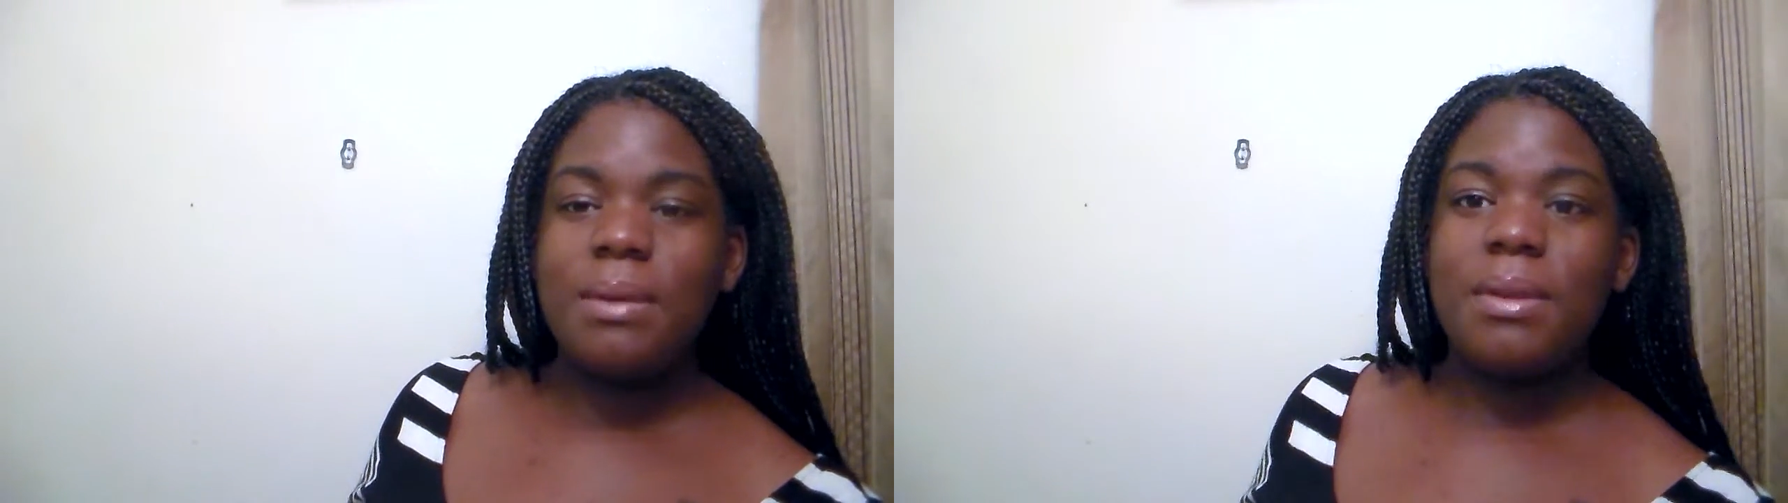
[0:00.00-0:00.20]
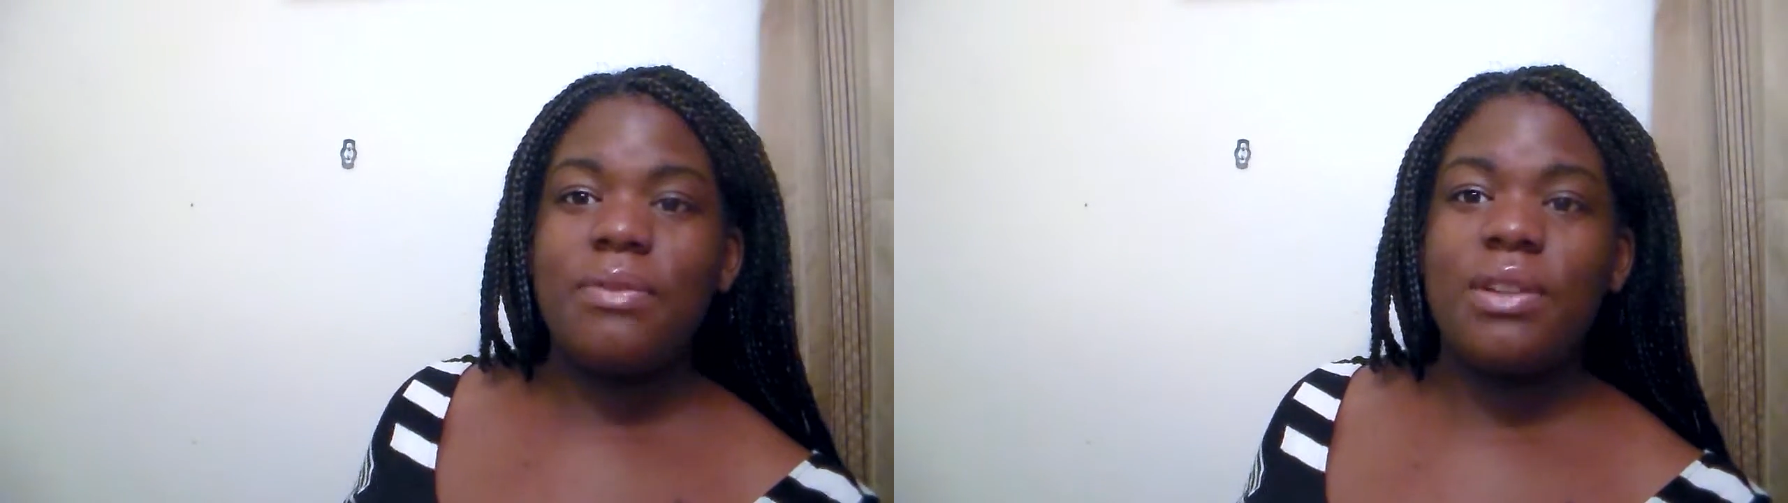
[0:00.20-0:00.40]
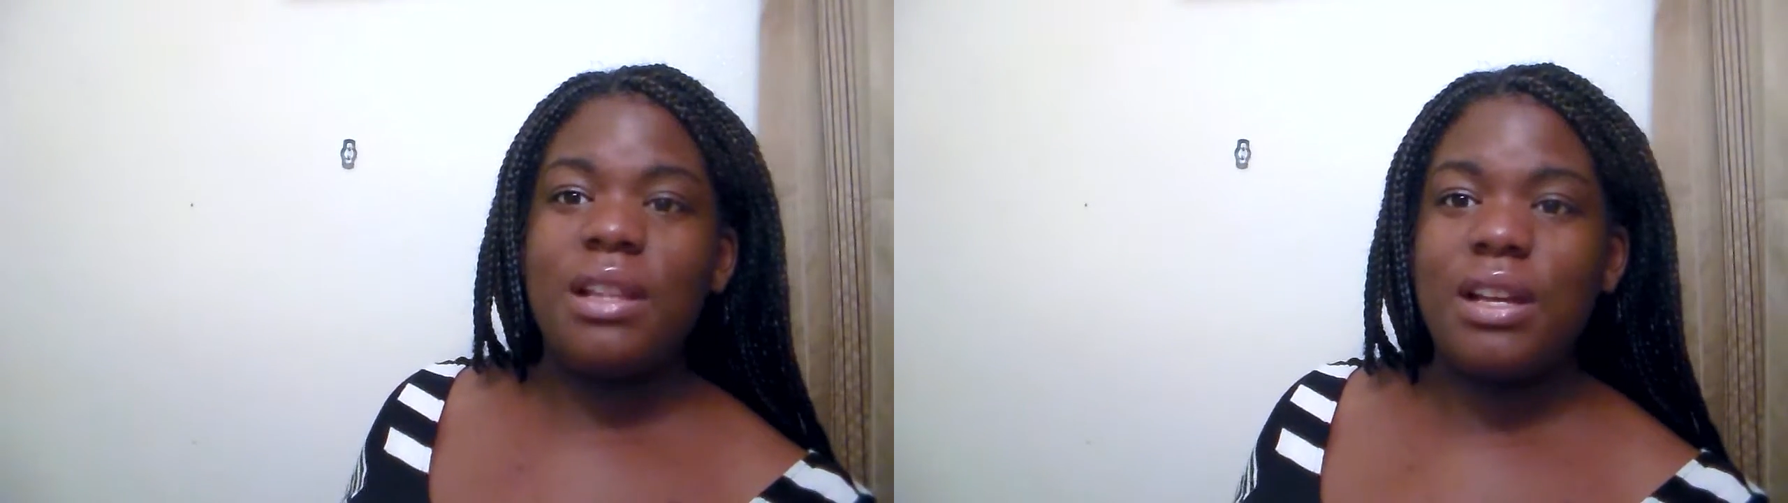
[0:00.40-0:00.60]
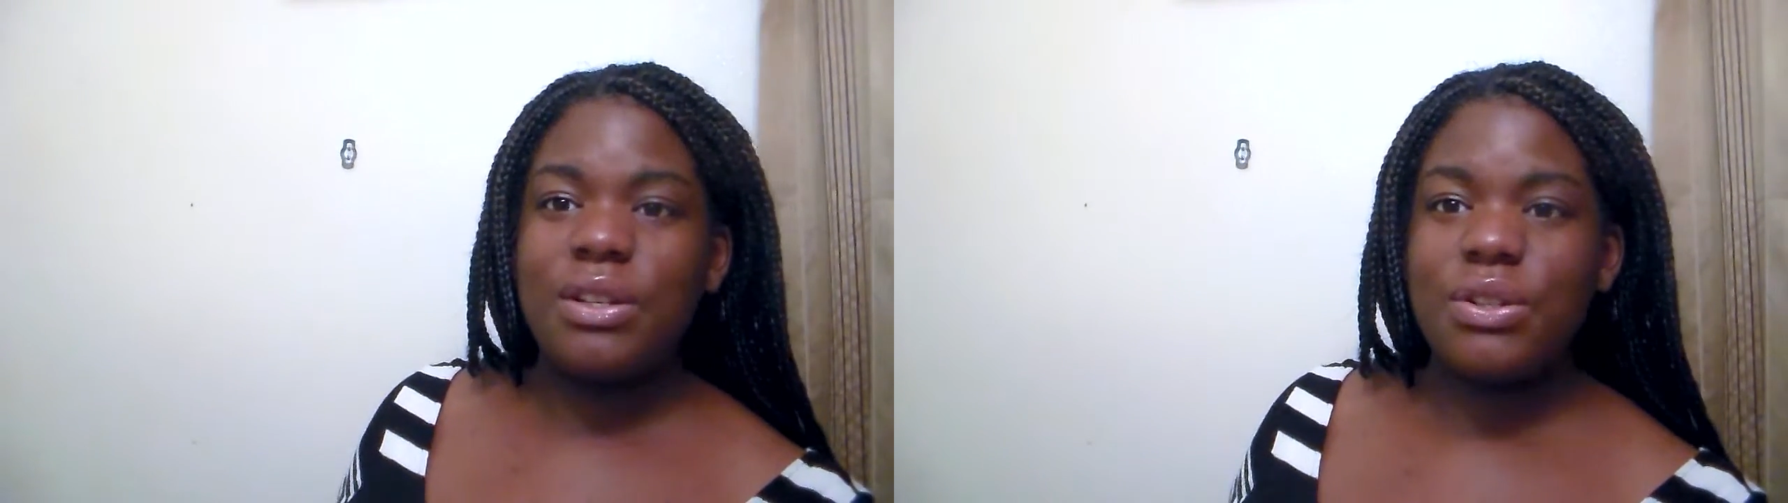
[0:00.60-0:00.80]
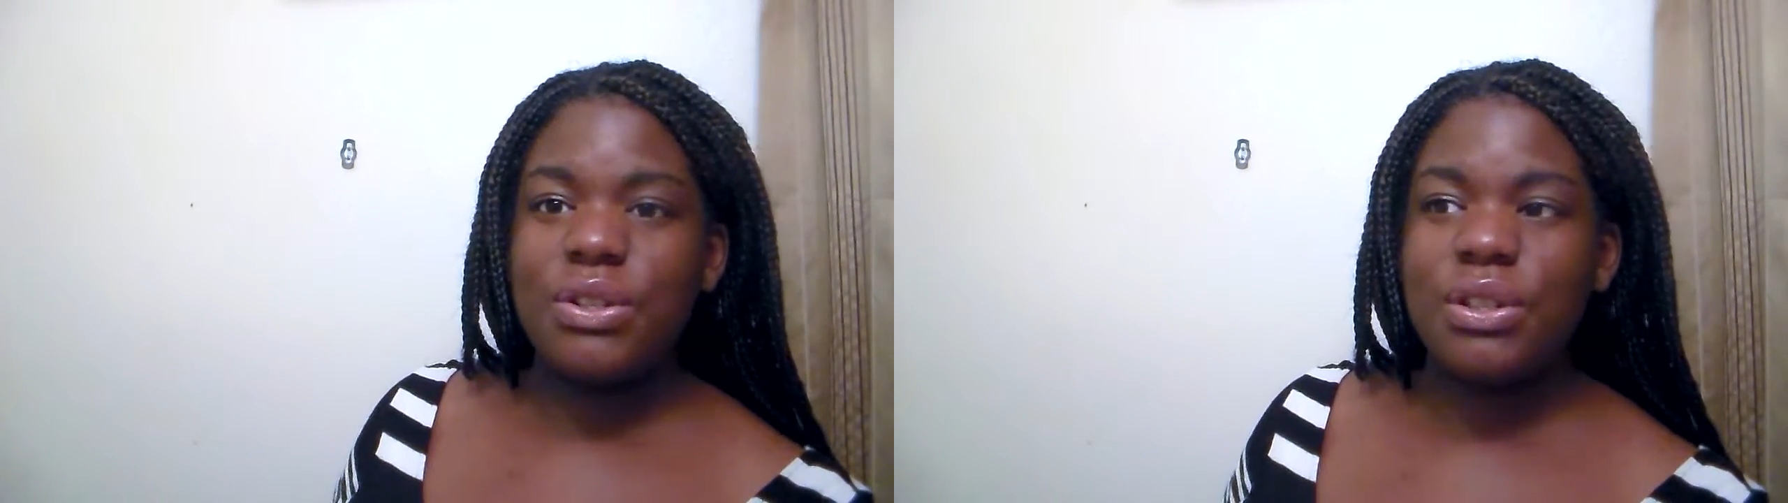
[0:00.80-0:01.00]
Same thing for
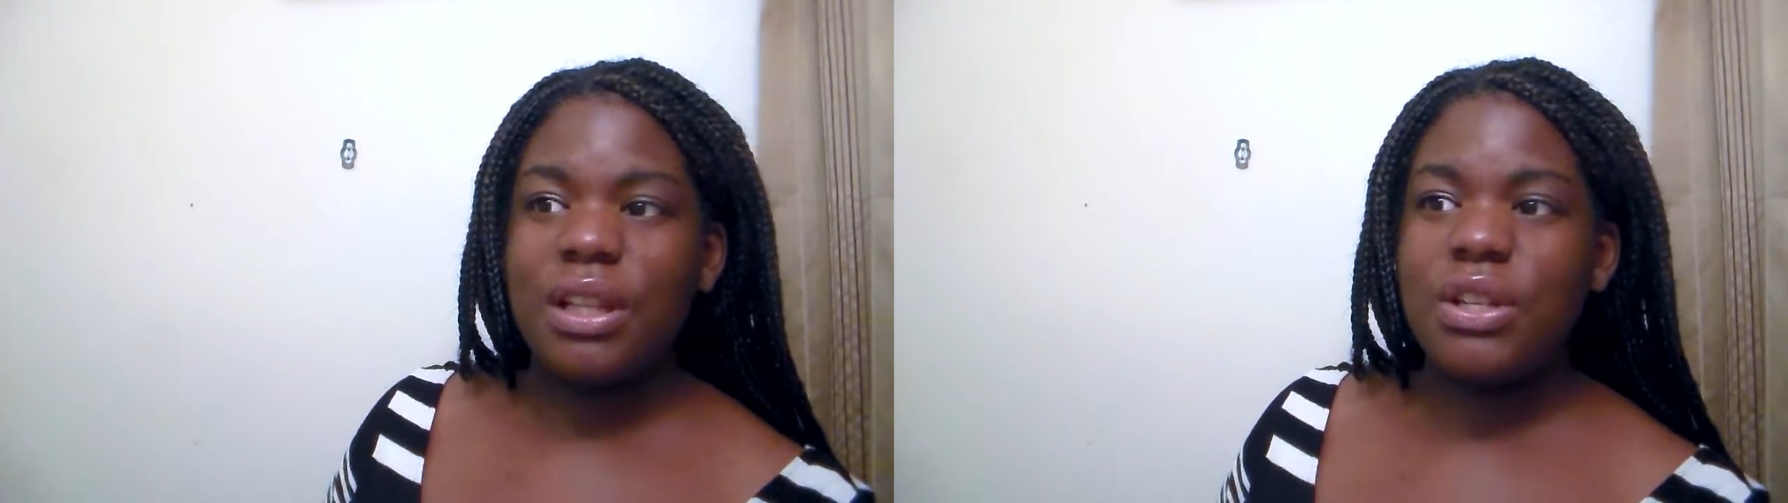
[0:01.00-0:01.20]
lunch.